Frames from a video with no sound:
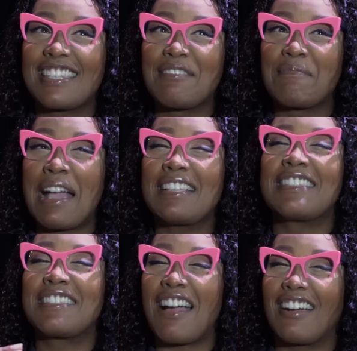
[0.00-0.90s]
My
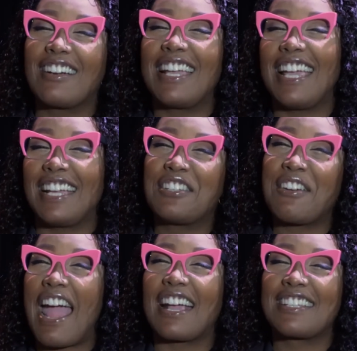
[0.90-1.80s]
start in
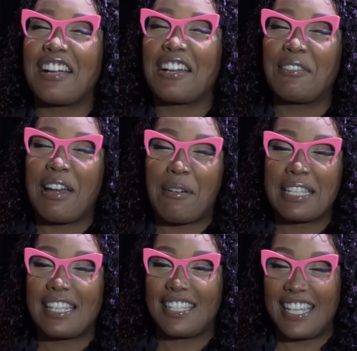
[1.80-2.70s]
drag started when I was
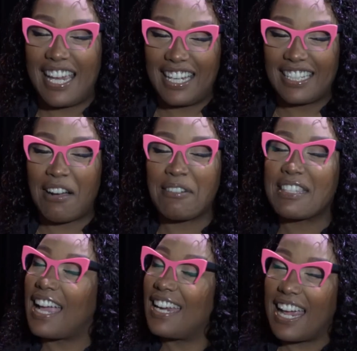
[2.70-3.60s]
16. I was
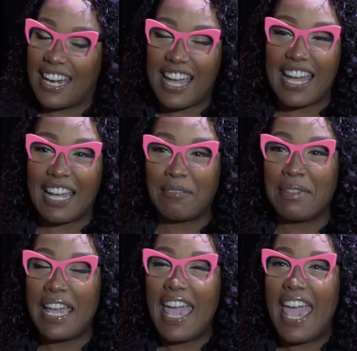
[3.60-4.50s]
in Anaheim,
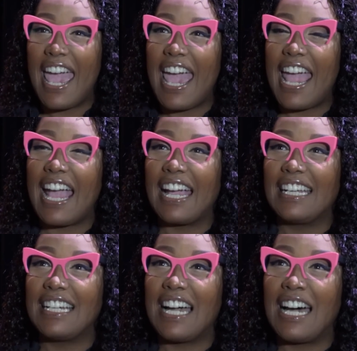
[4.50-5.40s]

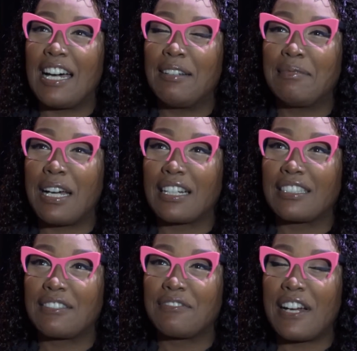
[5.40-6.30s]
and a
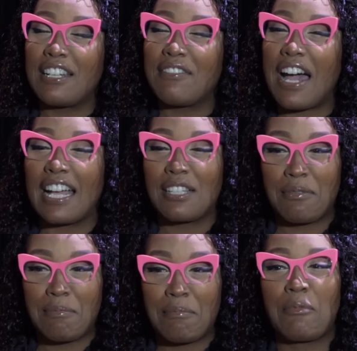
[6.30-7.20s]
friend of ours,
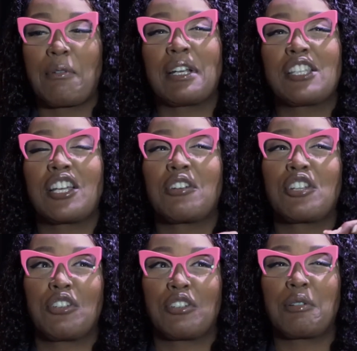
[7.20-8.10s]
we wanted to go to
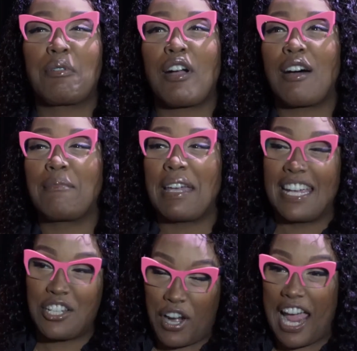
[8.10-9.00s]
junior prom
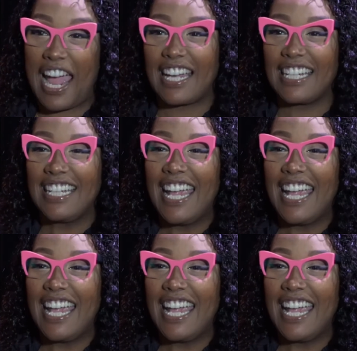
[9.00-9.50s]
in drag.